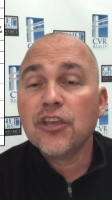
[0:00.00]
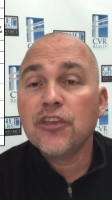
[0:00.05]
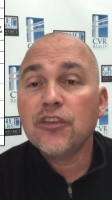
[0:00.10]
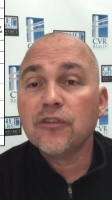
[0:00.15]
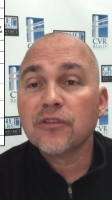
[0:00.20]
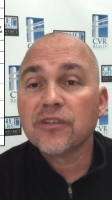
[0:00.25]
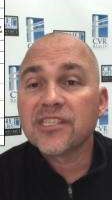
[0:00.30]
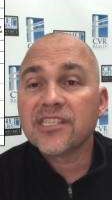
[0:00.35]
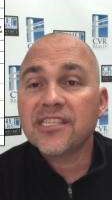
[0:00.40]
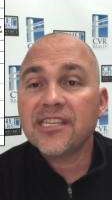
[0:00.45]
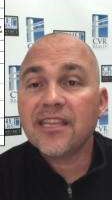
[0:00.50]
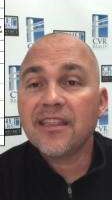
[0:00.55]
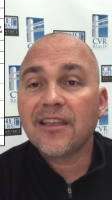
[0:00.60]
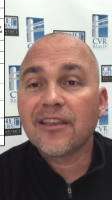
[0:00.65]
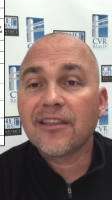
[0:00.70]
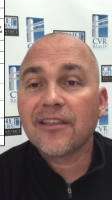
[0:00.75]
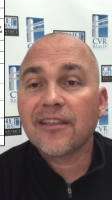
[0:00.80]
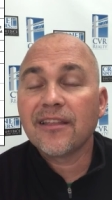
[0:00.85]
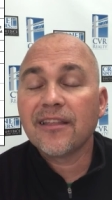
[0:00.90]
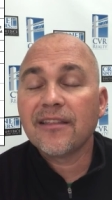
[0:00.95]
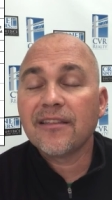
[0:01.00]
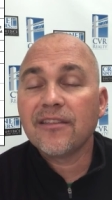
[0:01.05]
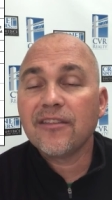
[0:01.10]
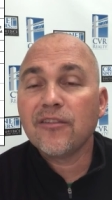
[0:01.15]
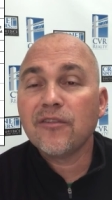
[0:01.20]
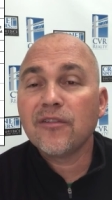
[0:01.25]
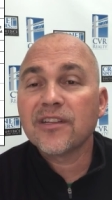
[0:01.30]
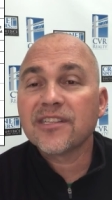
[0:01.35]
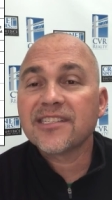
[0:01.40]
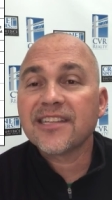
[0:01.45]
you'll see the
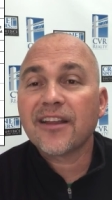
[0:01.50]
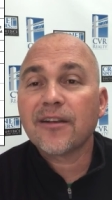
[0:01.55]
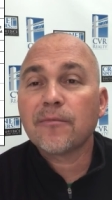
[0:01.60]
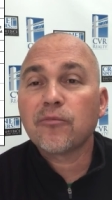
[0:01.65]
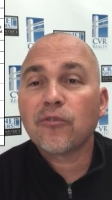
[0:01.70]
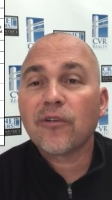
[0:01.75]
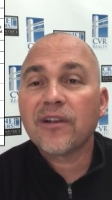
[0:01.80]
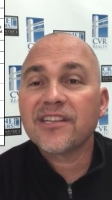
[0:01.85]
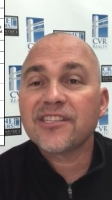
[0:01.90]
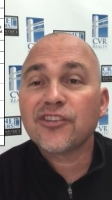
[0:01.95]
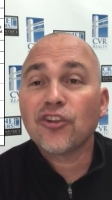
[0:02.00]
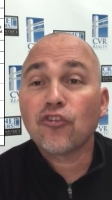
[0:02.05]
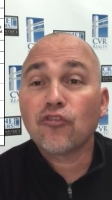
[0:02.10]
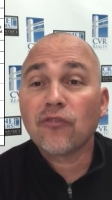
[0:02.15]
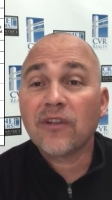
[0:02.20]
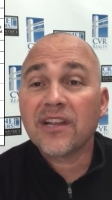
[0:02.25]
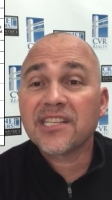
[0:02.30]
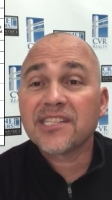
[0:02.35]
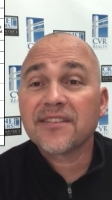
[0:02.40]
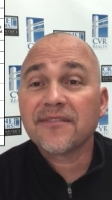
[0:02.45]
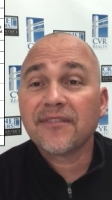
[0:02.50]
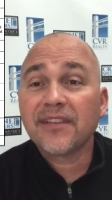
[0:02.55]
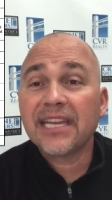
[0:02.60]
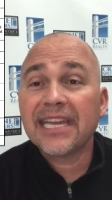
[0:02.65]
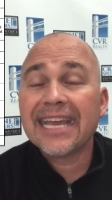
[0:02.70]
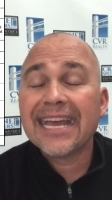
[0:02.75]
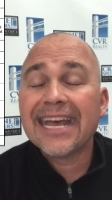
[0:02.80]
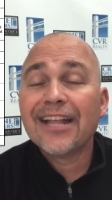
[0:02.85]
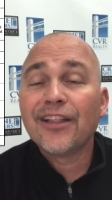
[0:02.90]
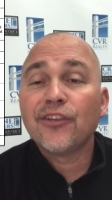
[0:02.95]
units that are priced
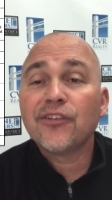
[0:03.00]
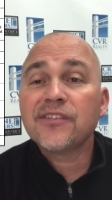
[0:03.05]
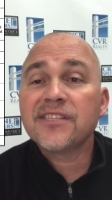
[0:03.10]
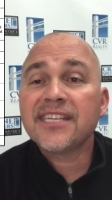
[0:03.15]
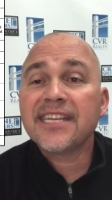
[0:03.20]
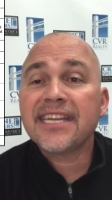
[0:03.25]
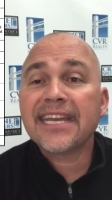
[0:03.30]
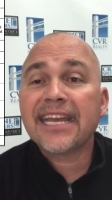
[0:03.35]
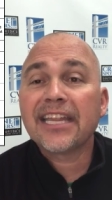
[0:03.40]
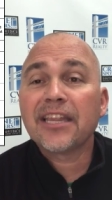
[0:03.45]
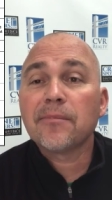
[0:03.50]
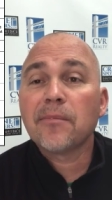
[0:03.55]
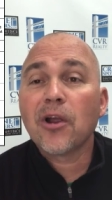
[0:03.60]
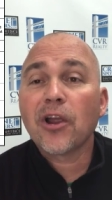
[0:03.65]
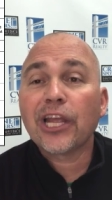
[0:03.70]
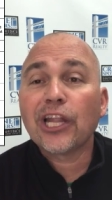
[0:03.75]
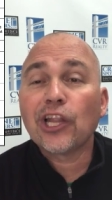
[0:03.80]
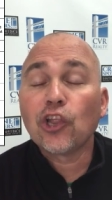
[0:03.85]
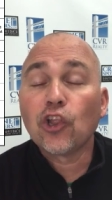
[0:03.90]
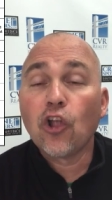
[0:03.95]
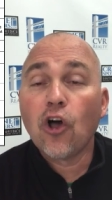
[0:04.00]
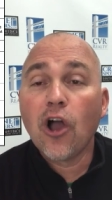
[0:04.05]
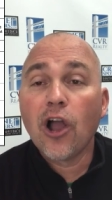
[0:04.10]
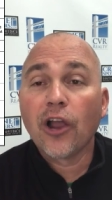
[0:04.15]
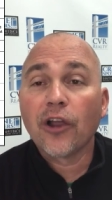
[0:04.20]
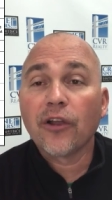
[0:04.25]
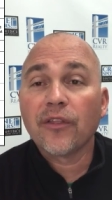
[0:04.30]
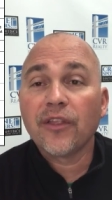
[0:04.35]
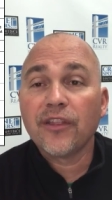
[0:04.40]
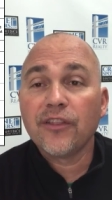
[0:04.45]
aggressively, they're sitting on the market
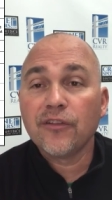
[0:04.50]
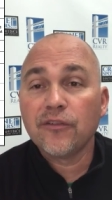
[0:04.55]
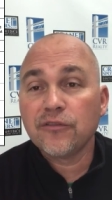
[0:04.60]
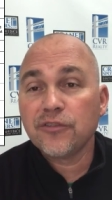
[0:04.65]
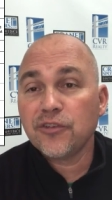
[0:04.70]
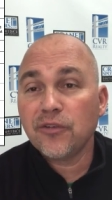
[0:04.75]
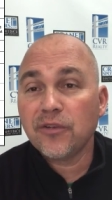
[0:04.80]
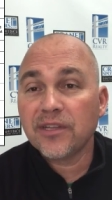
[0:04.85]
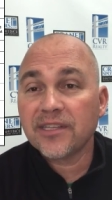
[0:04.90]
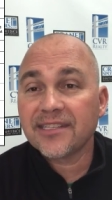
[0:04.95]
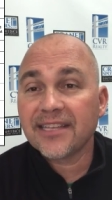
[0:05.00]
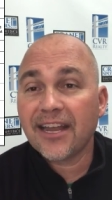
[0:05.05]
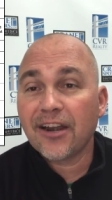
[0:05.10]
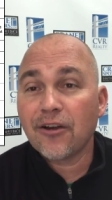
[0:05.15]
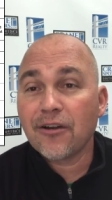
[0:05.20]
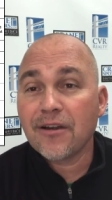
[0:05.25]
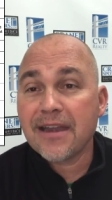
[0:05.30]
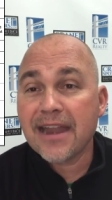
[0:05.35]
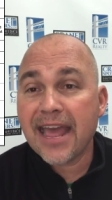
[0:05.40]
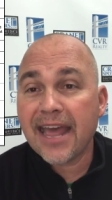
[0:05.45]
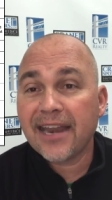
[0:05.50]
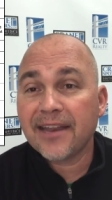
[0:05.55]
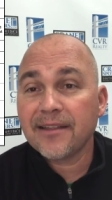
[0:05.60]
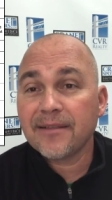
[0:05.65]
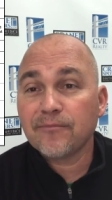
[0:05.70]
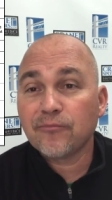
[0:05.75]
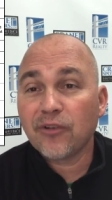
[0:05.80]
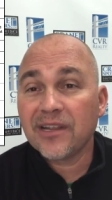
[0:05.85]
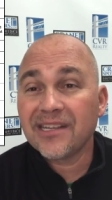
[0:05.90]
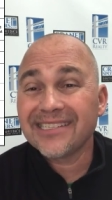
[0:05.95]
longer than those units that are not
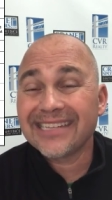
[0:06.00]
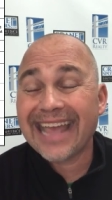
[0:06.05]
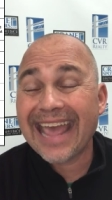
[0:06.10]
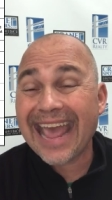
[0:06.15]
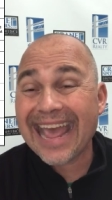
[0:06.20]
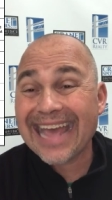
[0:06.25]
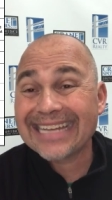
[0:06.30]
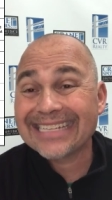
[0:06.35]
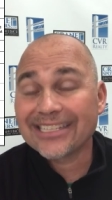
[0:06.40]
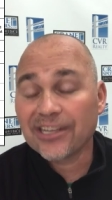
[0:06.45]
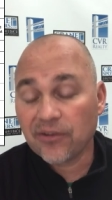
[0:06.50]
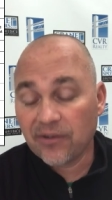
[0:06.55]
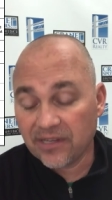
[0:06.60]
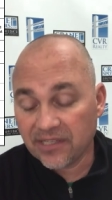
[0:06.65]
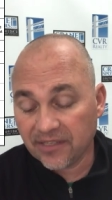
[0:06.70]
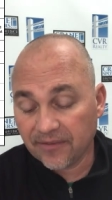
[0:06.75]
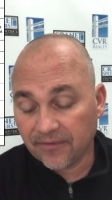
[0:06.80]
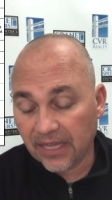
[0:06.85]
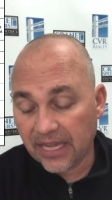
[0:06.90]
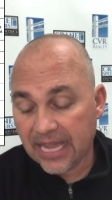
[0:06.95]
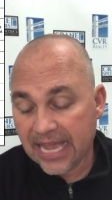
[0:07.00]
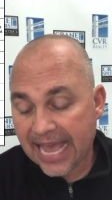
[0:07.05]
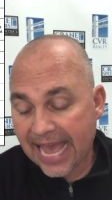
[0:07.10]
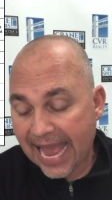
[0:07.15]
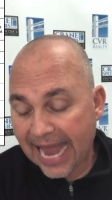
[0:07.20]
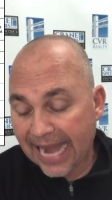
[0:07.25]
priced as aggressively.